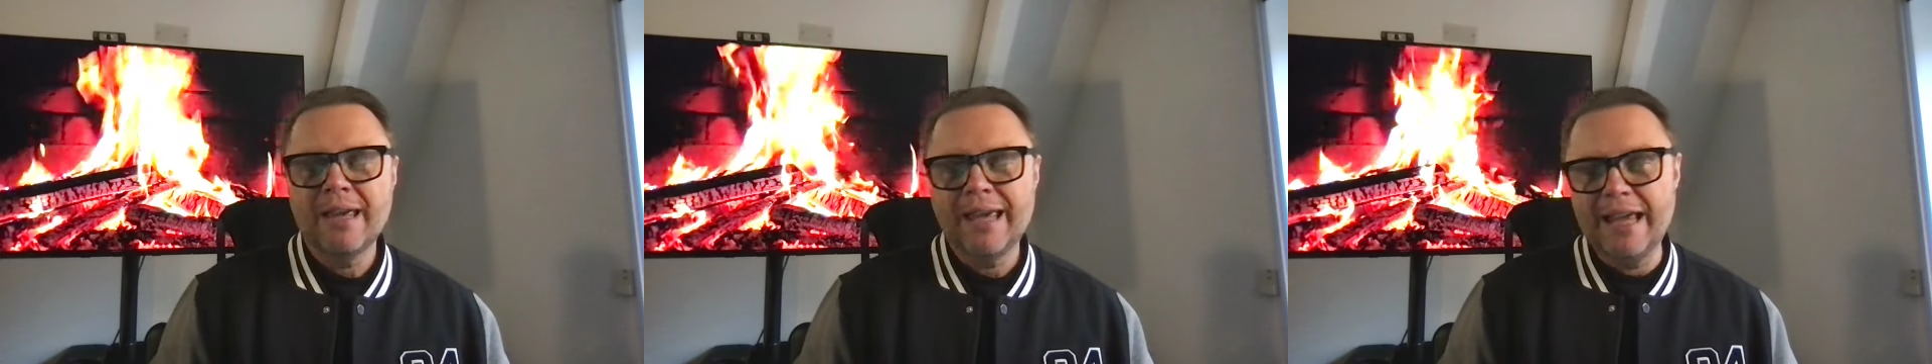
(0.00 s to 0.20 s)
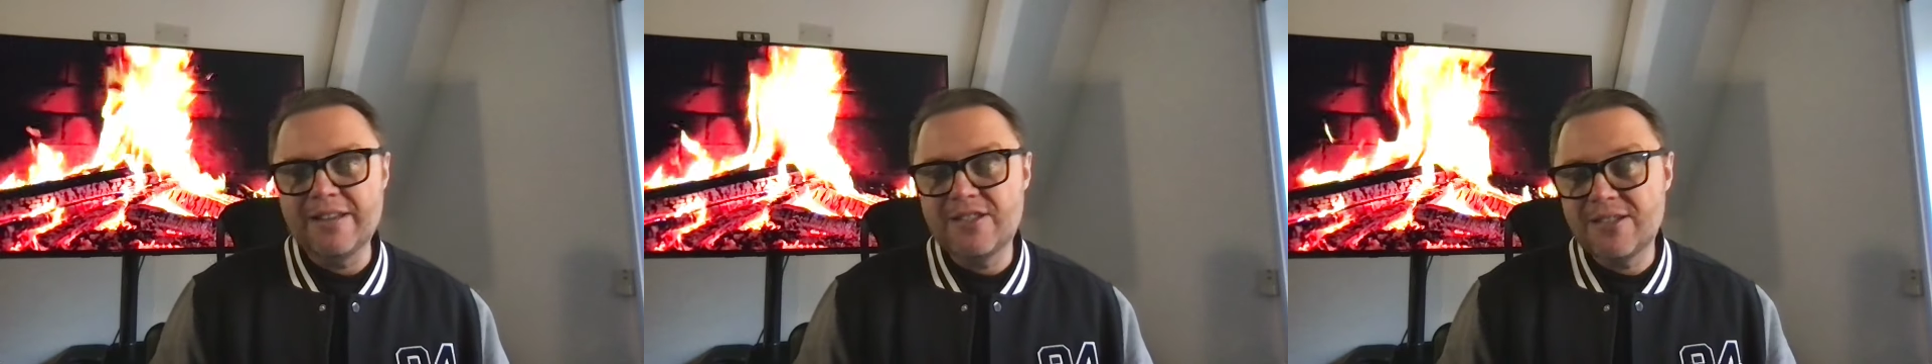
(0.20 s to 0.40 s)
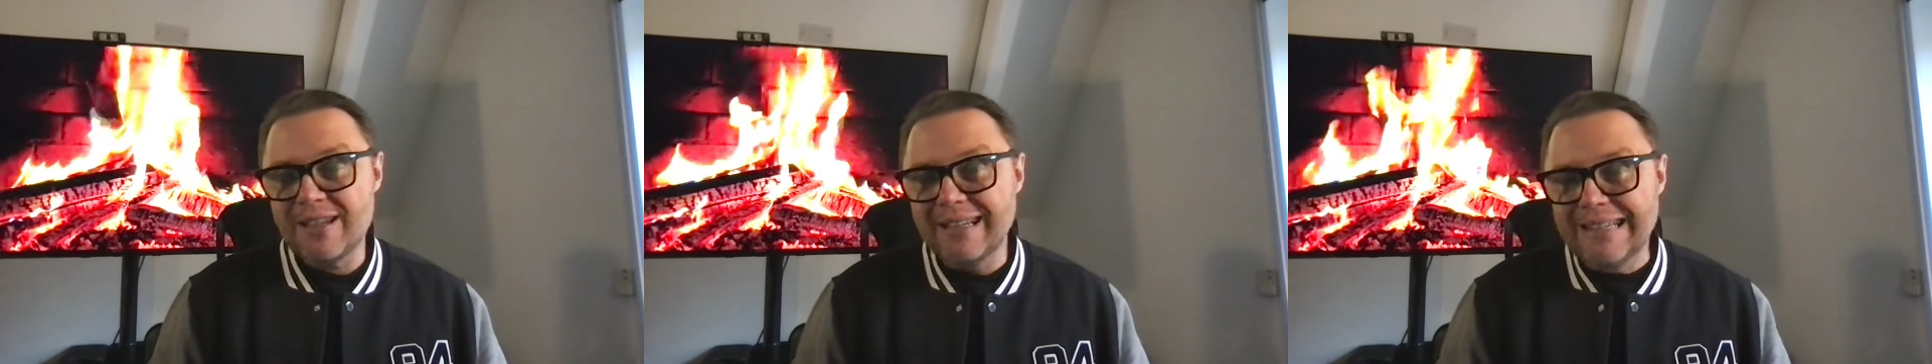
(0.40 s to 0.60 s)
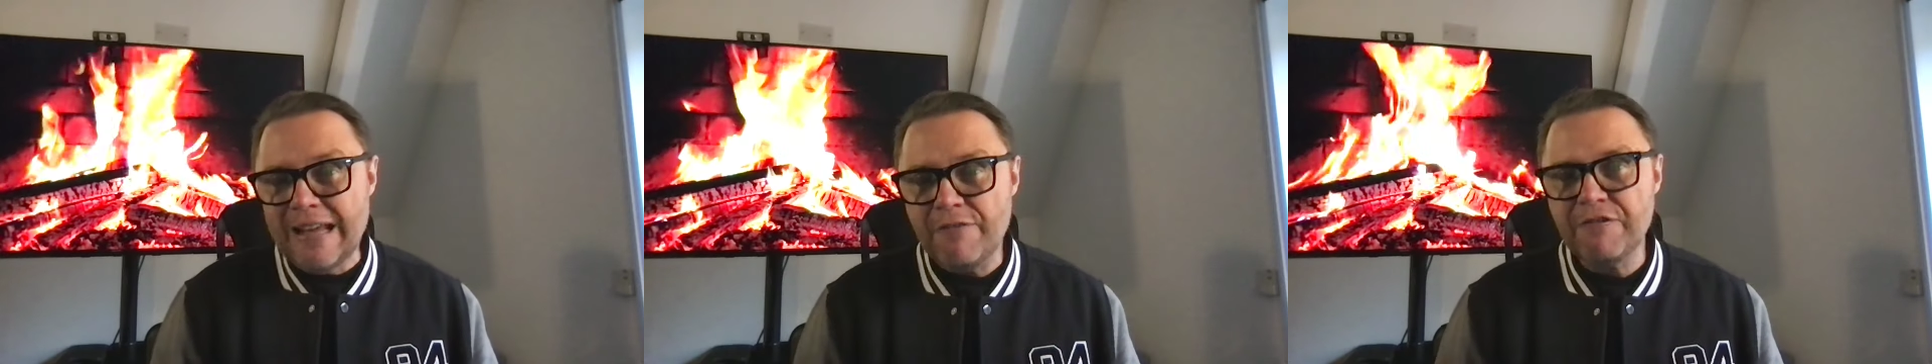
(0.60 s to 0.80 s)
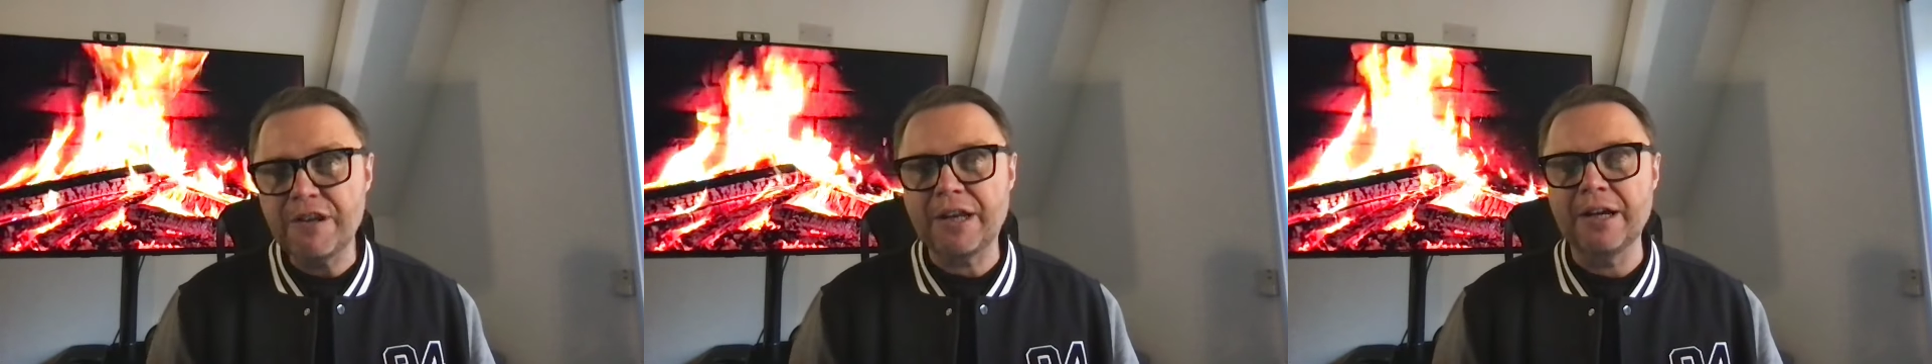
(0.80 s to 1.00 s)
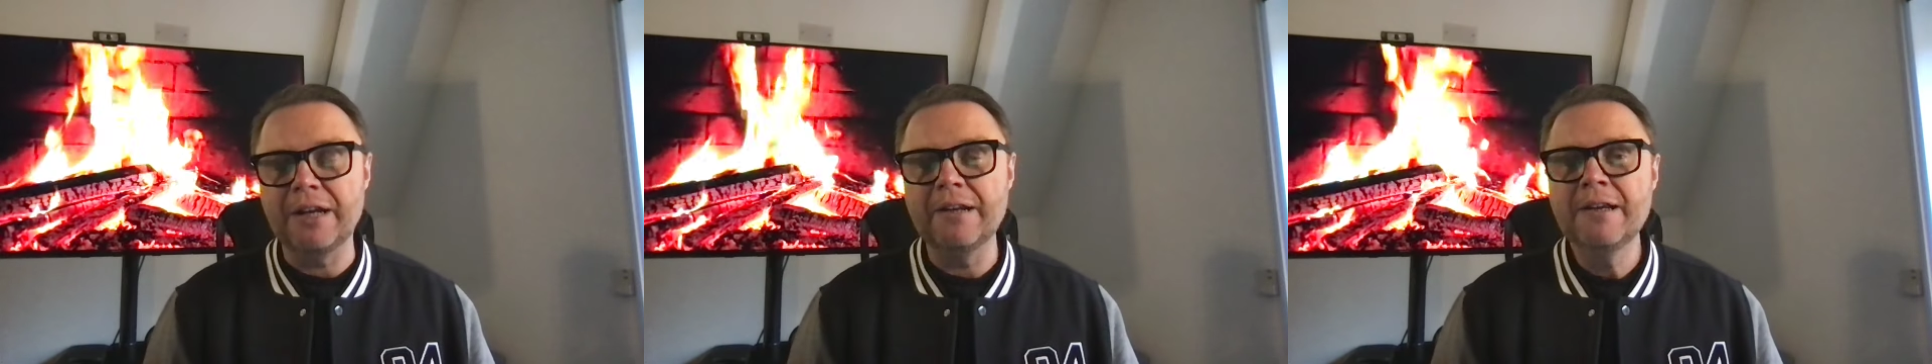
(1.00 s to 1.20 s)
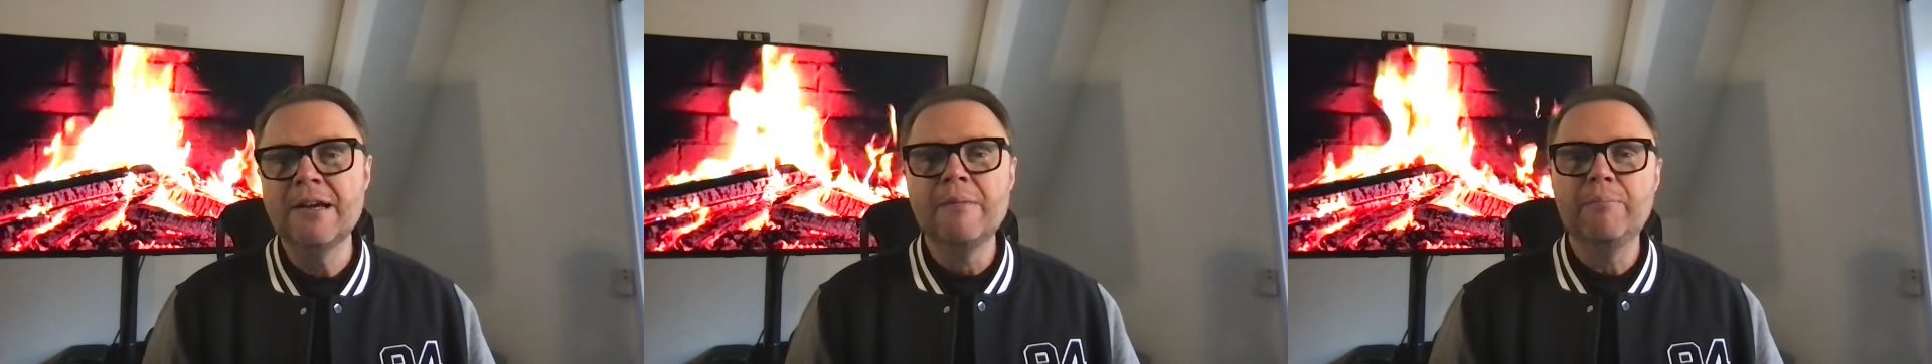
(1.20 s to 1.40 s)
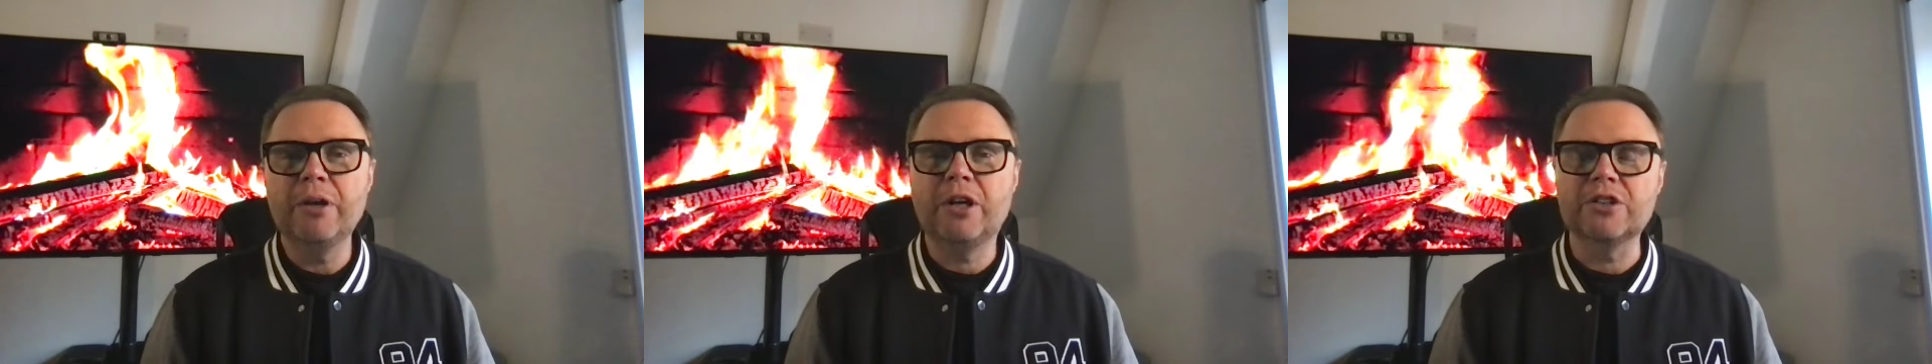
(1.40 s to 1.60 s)
It's significant
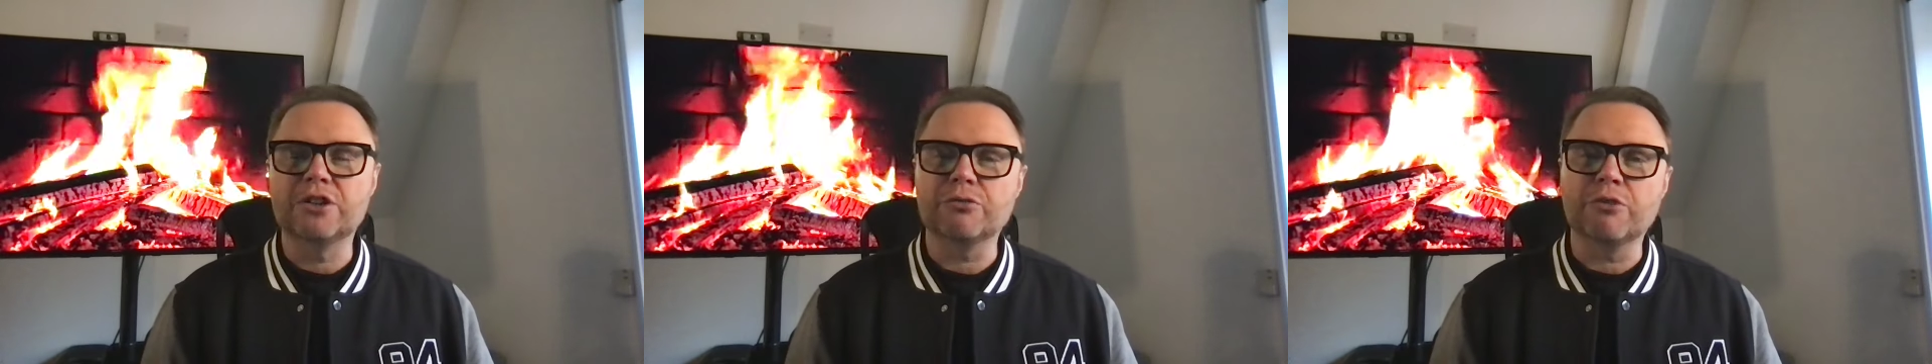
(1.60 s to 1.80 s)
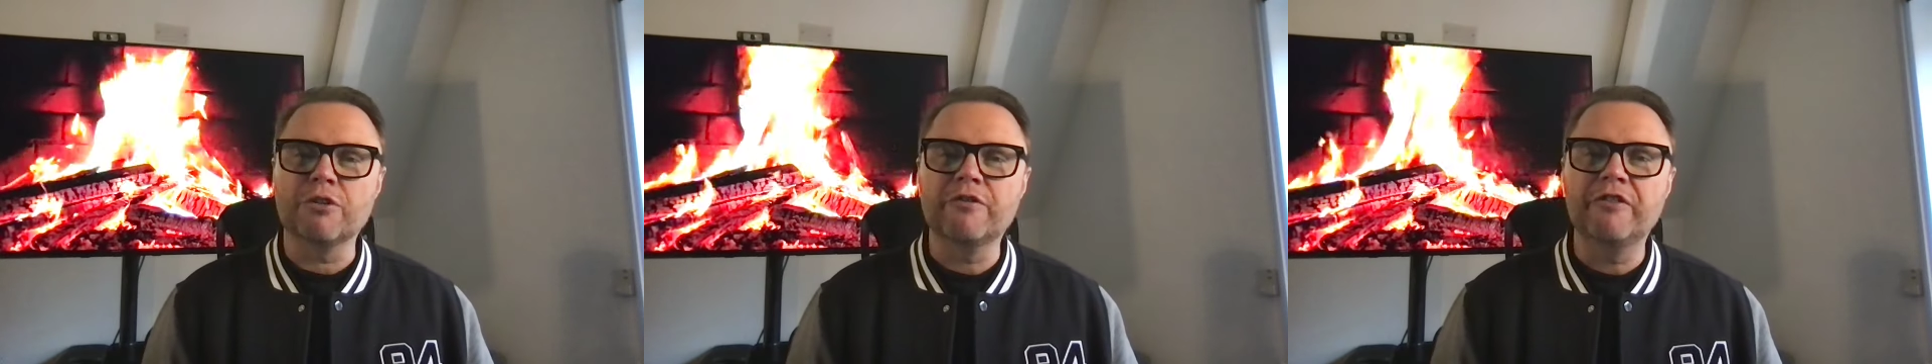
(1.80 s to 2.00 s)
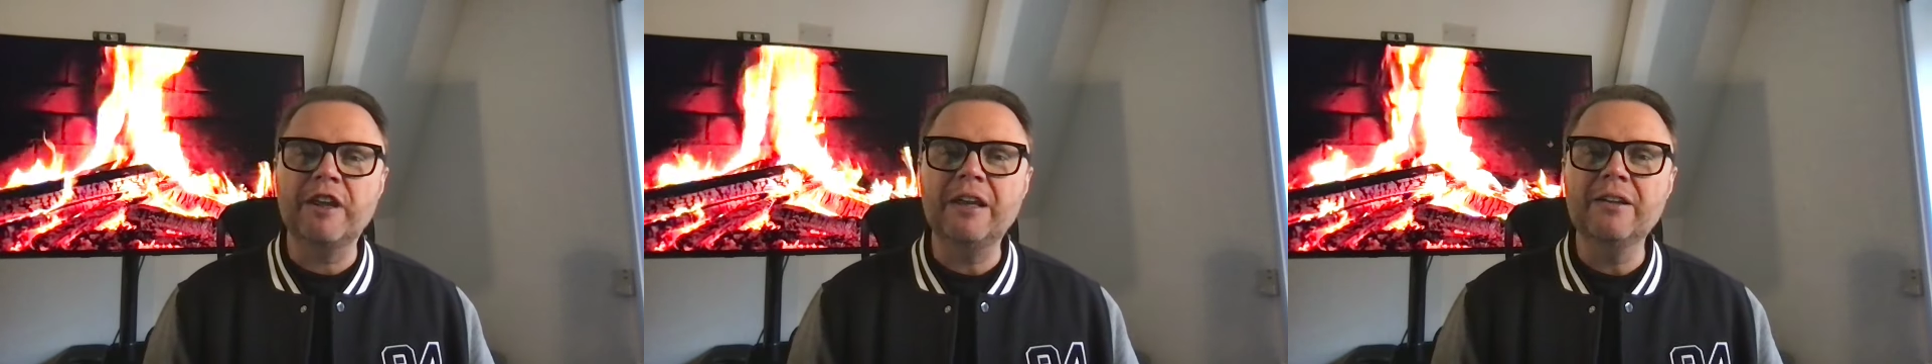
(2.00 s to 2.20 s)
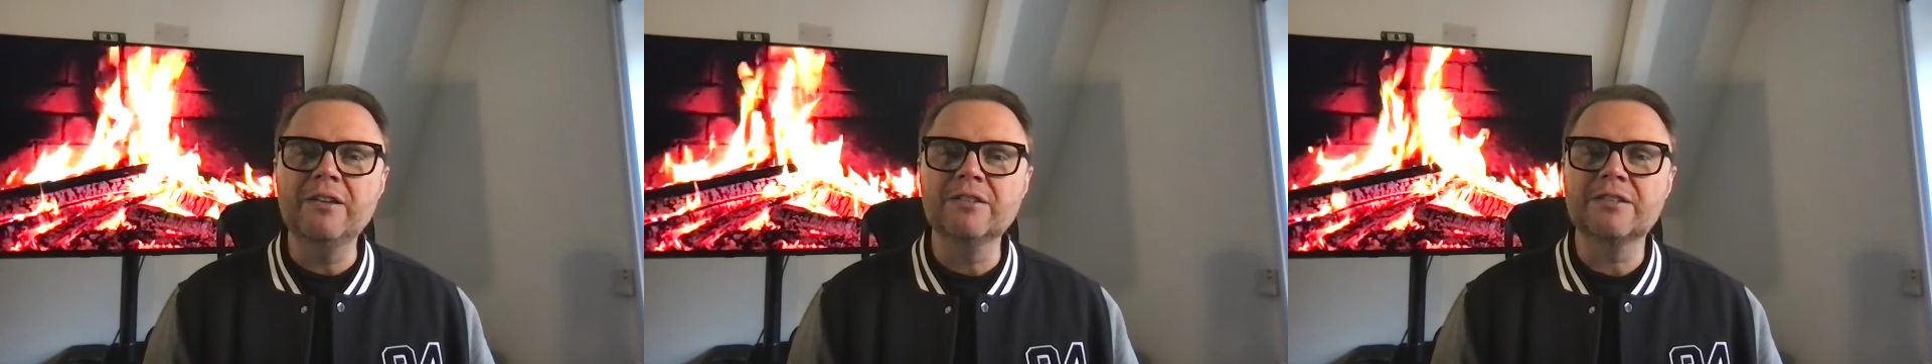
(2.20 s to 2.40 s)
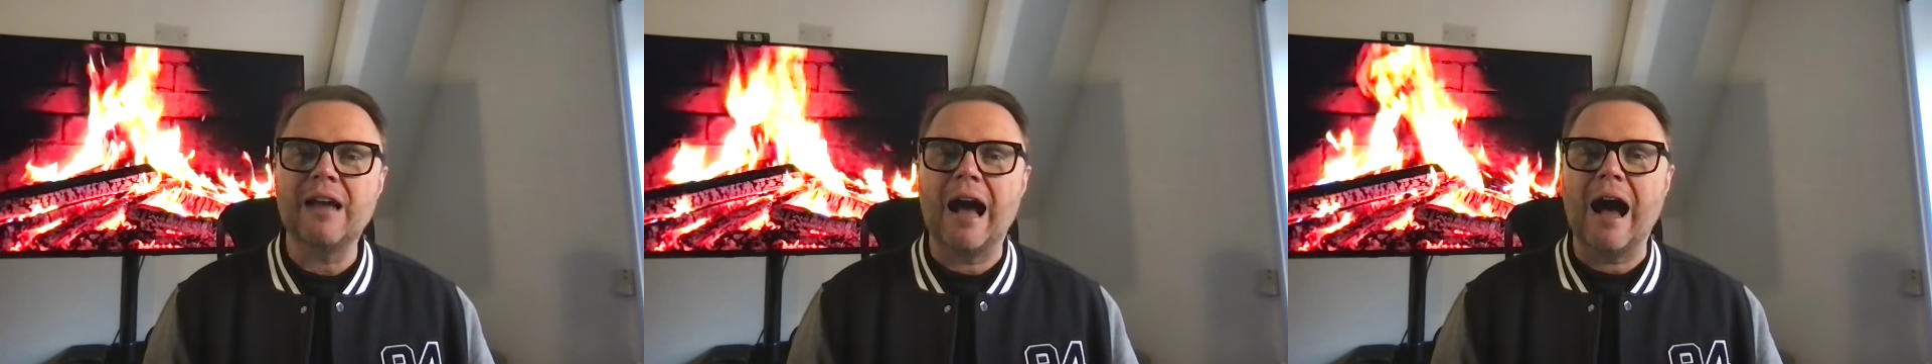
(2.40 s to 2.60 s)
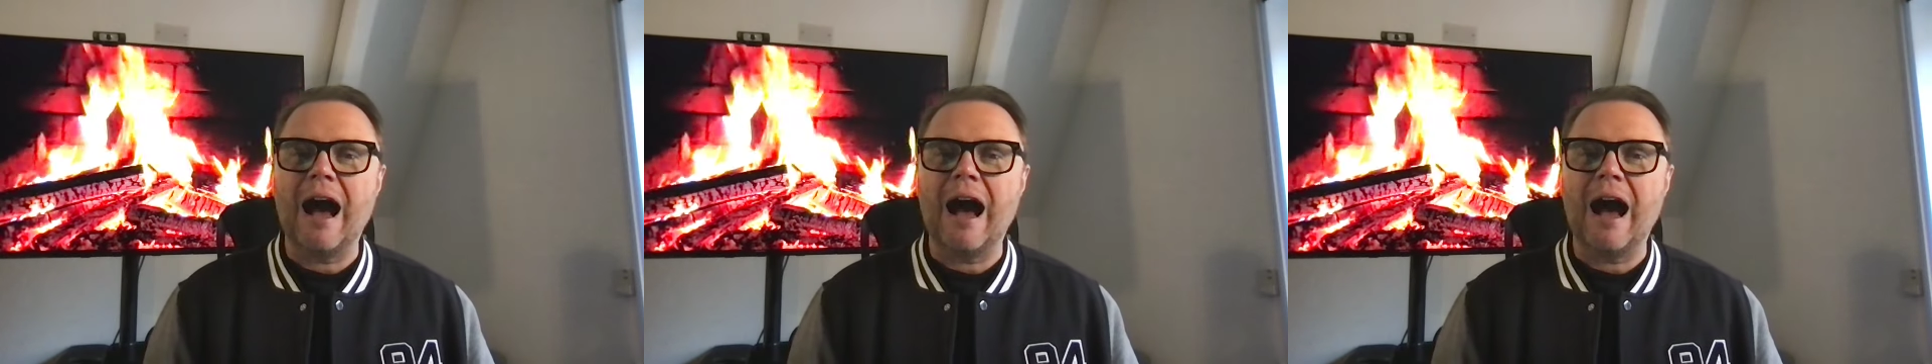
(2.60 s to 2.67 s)
because it reveals